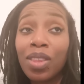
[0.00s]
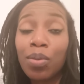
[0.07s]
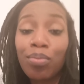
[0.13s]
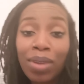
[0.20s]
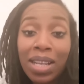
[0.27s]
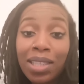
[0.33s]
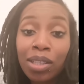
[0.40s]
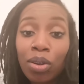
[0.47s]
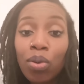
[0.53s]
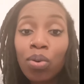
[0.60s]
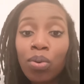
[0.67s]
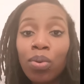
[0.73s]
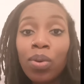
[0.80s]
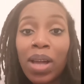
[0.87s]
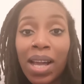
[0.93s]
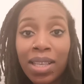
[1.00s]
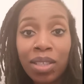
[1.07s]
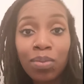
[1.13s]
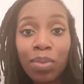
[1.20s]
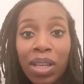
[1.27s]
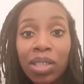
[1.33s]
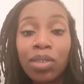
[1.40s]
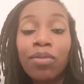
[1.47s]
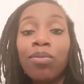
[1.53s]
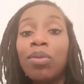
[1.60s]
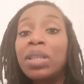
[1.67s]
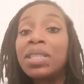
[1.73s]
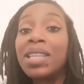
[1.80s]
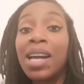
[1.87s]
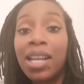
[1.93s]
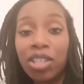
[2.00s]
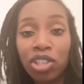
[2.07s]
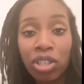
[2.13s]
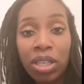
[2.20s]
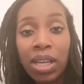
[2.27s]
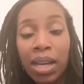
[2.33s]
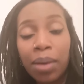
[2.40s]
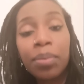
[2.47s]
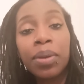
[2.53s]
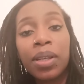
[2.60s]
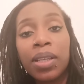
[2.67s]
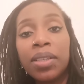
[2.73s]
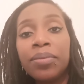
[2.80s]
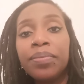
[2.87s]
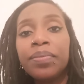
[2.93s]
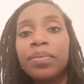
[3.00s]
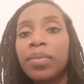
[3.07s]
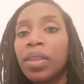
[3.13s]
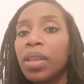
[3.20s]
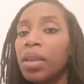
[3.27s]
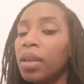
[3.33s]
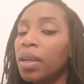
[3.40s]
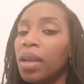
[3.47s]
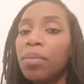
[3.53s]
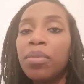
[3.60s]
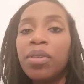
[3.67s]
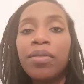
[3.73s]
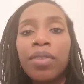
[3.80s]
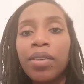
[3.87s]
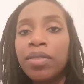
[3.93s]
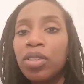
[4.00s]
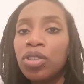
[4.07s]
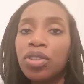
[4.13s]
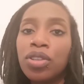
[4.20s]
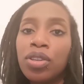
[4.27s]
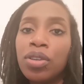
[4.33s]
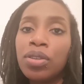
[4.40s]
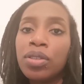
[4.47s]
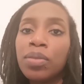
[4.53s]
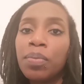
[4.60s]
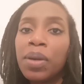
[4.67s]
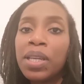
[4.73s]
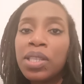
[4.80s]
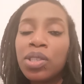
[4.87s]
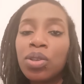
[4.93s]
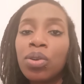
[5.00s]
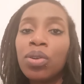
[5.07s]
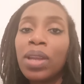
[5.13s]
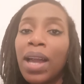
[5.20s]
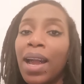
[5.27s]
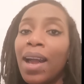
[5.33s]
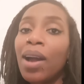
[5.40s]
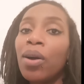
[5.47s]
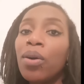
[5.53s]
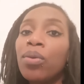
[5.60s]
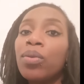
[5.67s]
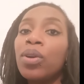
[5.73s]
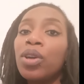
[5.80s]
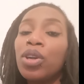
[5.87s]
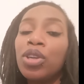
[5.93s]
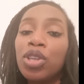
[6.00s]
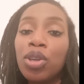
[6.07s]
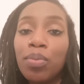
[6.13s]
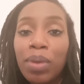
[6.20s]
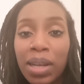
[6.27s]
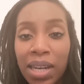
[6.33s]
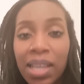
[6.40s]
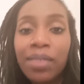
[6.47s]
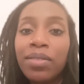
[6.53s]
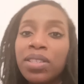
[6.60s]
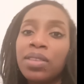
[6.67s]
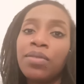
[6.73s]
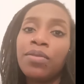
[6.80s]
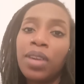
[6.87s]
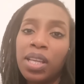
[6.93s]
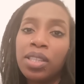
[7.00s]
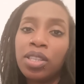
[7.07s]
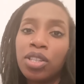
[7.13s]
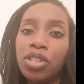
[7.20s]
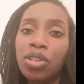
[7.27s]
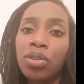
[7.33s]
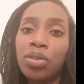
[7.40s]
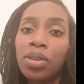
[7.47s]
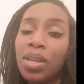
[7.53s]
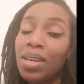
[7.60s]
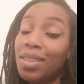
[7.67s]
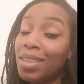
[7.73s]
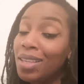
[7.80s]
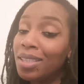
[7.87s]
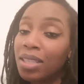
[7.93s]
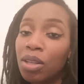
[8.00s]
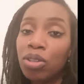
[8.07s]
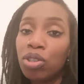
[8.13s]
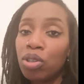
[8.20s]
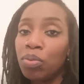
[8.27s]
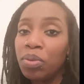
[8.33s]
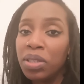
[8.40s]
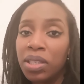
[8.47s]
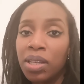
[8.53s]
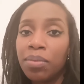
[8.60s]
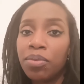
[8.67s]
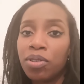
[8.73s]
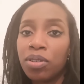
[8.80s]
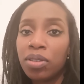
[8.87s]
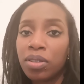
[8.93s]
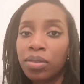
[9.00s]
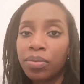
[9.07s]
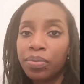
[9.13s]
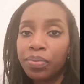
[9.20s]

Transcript: practical aspect of what's actually happening can be very skewed based on how you believe it's affecting you, and that's down to your perception.